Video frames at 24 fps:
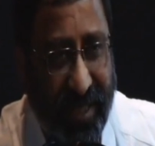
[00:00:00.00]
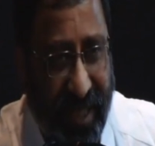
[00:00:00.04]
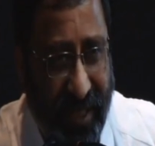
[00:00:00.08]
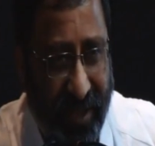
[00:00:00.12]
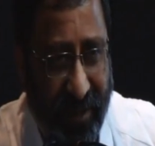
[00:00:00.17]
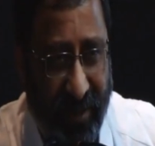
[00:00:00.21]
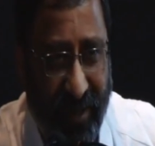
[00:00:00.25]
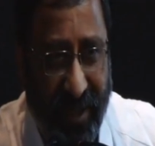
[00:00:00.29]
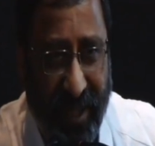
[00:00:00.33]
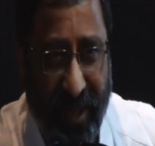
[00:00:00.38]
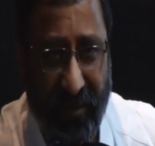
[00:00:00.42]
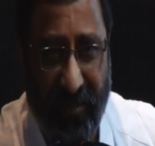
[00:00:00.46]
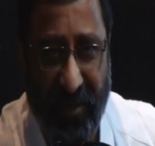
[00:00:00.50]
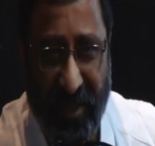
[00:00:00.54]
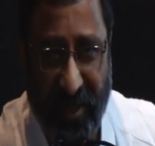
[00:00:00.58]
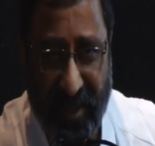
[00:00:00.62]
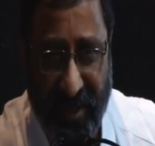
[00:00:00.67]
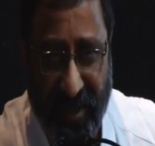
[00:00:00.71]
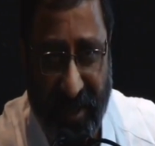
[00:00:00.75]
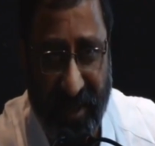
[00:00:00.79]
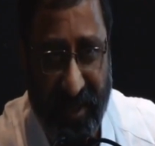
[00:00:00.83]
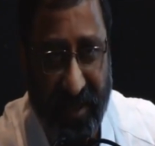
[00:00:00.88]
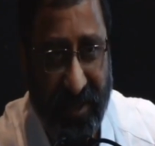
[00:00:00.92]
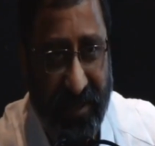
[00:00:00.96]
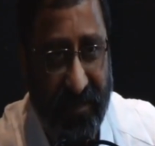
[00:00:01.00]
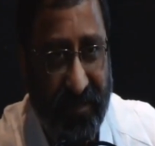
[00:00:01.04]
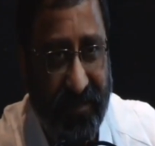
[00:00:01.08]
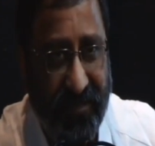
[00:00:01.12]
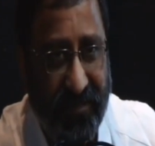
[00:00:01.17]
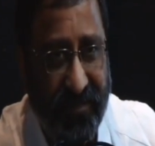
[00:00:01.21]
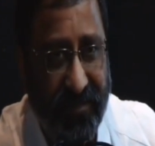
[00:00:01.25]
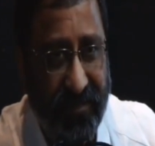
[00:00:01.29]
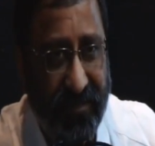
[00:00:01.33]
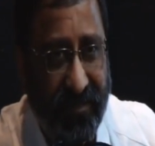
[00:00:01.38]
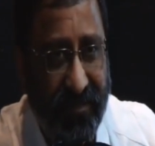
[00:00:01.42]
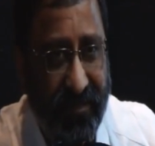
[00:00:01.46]
these annual day functions
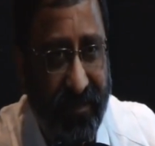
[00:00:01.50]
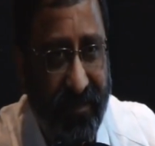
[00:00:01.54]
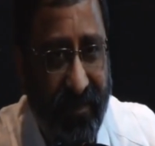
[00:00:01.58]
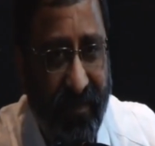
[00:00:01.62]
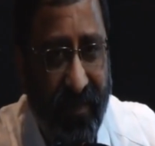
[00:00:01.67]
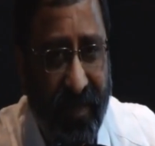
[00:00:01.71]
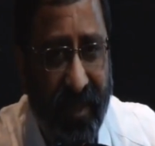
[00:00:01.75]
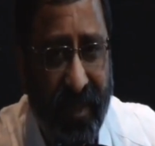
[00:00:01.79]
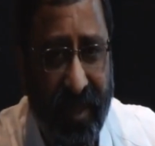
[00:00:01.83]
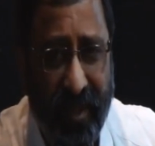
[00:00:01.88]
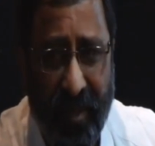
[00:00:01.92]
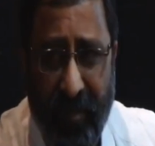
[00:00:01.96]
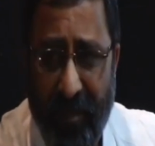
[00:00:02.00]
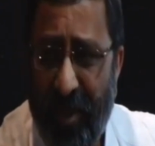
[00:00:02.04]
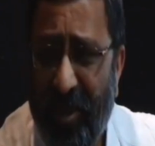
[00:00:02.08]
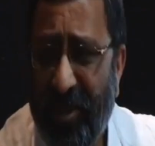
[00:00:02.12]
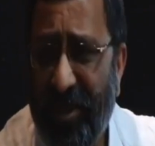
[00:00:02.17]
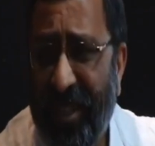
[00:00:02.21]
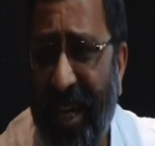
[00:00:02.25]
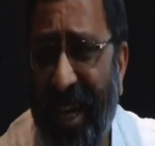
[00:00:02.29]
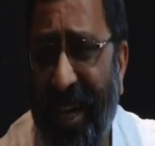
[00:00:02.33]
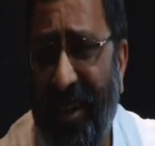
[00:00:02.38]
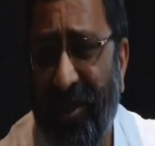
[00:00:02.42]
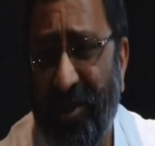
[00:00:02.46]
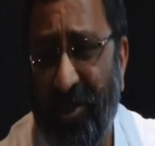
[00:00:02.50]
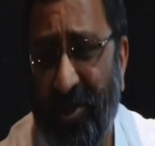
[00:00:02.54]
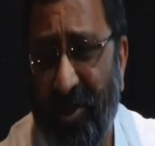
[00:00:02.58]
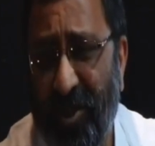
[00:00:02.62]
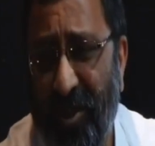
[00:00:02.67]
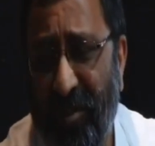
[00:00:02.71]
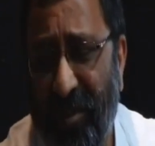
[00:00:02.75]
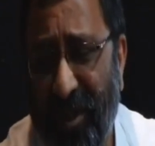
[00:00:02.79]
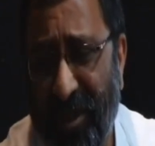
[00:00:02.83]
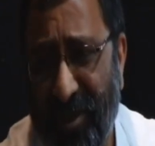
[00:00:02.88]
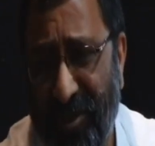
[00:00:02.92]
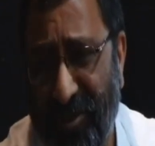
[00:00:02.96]
because I have
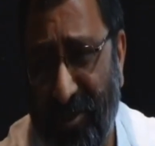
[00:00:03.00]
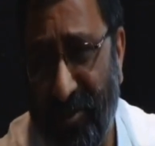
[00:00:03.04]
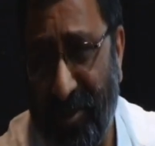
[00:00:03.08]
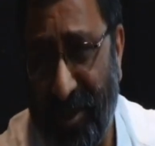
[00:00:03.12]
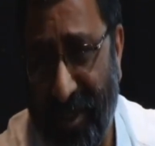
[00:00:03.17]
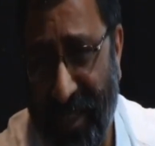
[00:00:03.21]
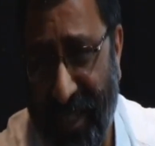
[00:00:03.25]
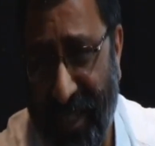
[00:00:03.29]
so much to